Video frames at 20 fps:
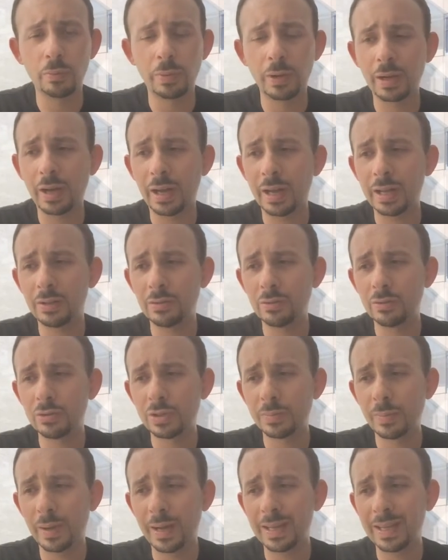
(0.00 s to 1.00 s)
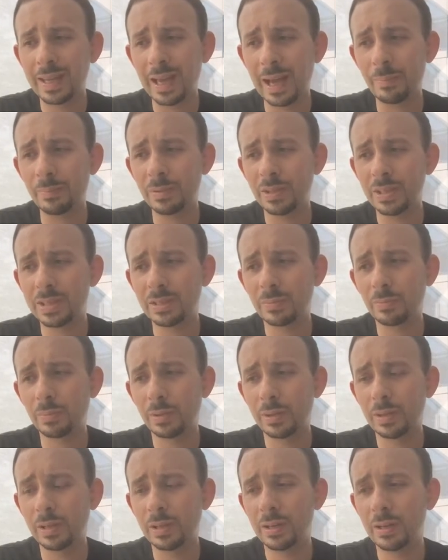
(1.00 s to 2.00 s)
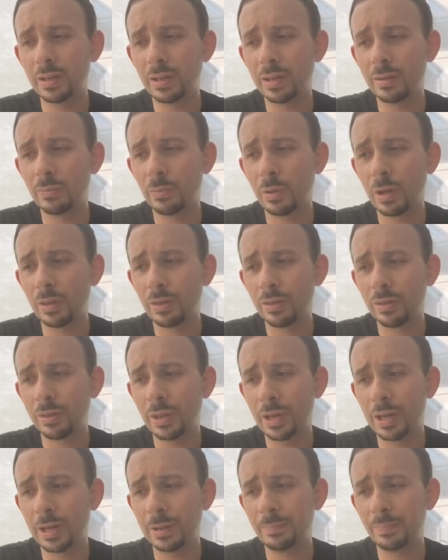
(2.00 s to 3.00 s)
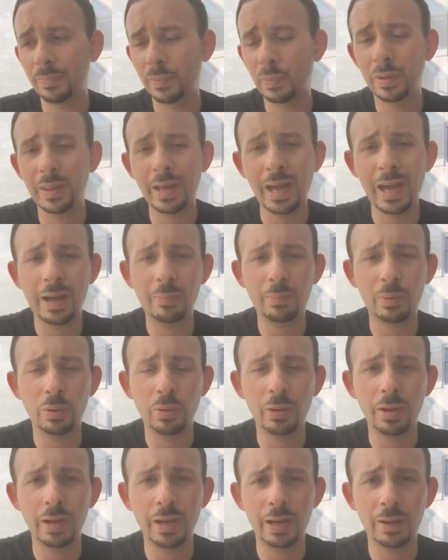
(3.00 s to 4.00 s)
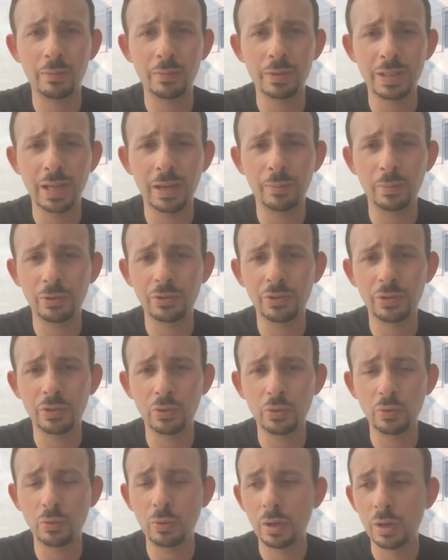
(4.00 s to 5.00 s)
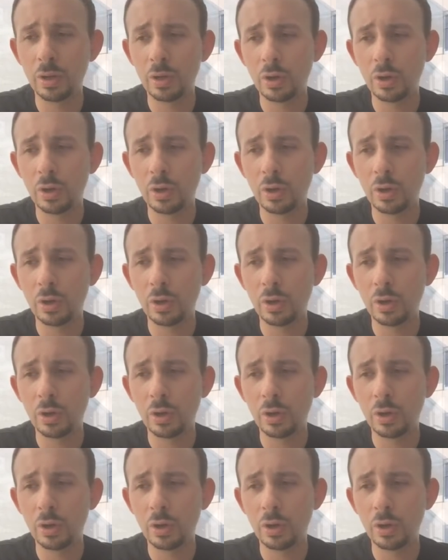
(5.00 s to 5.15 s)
but I used my gap discipline with Apple, and I was able to